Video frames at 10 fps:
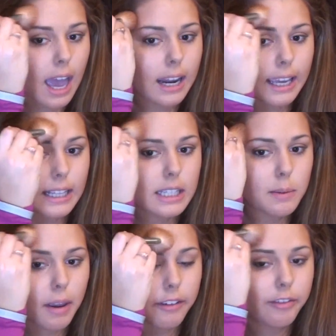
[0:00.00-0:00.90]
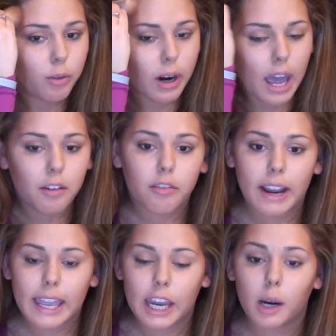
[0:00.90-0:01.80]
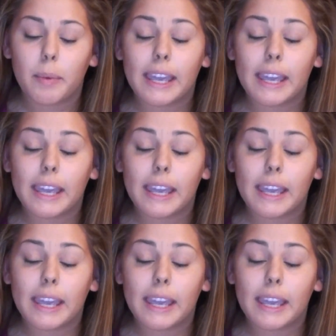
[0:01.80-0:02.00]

and into my forehead right here,